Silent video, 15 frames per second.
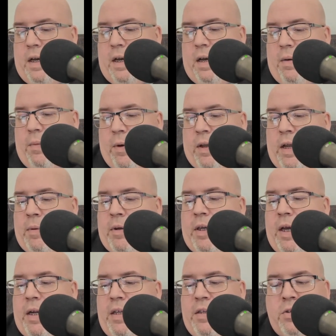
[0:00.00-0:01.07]
Wicomico
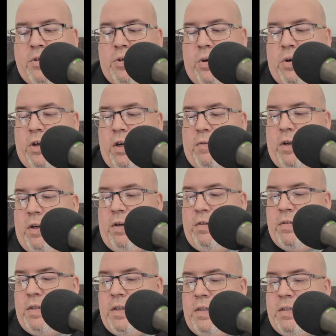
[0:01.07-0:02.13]
County Eastern Shore Undercover
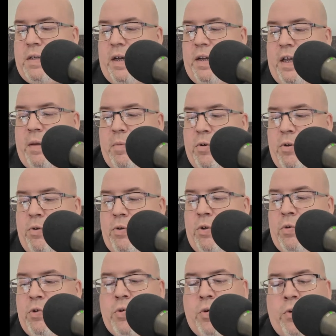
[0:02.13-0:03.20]
LLC signed MOU
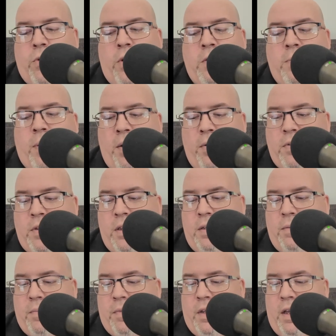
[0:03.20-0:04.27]
to ensure transparency
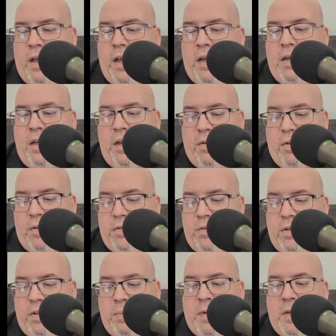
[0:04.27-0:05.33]
and
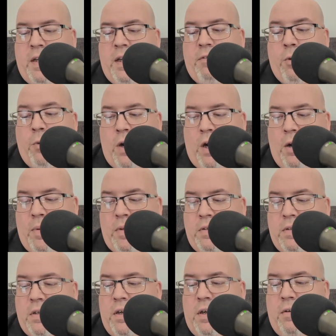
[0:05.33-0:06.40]
adherence to the PIA
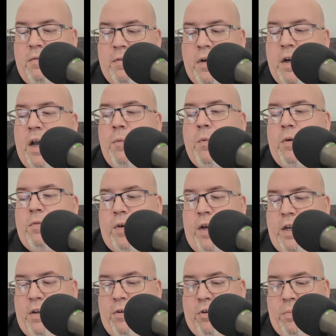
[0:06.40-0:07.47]
requirements for 911
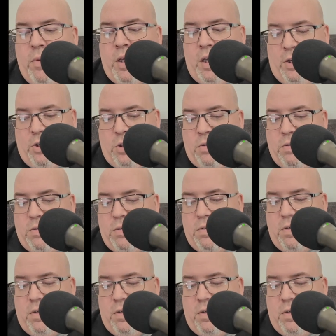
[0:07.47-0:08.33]
radio communications.